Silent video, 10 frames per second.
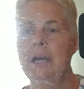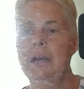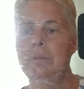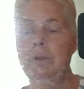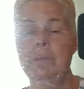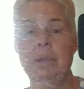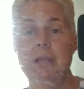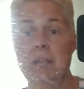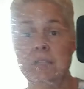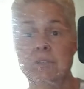But I'm
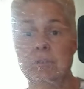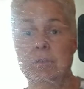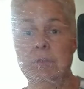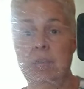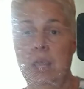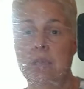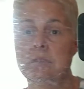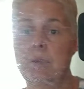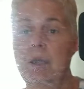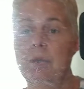making ice cream today,
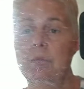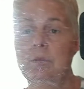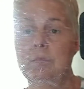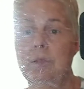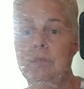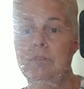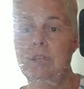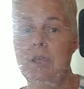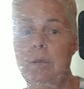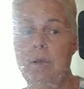so I will make a
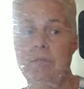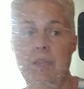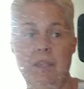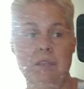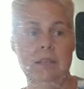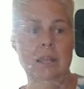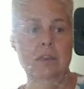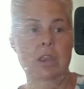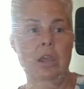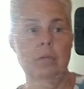video of that. And I
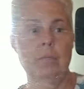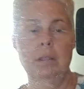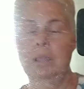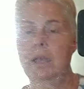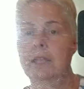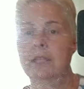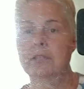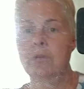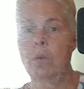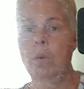know my lighting
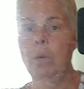is